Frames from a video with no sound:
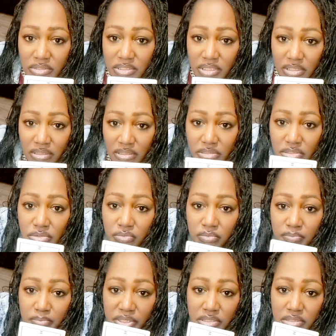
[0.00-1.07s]
see the
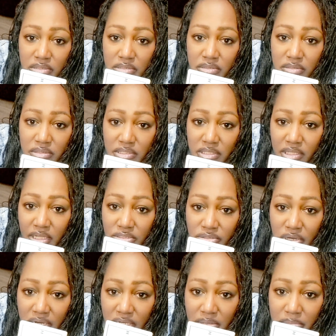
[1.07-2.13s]
two pentacles, see that
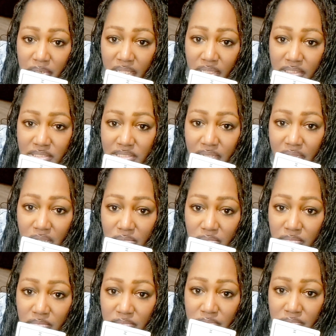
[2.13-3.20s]
trying to balance out.